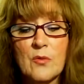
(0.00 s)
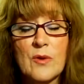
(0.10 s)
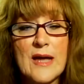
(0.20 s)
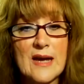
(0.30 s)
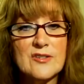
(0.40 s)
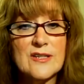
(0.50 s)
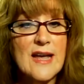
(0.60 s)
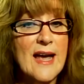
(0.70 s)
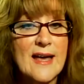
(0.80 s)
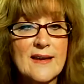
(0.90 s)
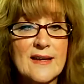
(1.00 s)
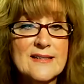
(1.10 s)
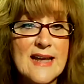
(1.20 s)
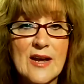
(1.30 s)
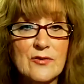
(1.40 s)
We actually had a
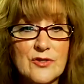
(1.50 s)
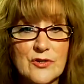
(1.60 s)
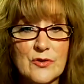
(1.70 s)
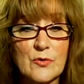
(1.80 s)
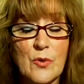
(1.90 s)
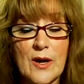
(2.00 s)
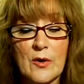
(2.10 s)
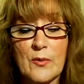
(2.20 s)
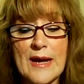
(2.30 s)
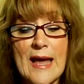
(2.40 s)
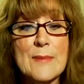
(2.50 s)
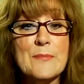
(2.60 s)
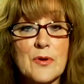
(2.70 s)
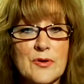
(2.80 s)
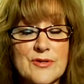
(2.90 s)
day or two where we got
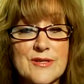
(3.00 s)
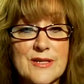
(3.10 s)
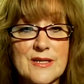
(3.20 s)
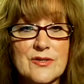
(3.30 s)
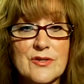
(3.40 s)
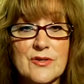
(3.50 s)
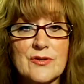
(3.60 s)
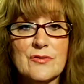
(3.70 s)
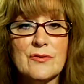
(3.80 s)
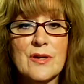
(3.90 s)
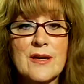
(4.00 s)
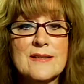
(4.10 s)
immersed into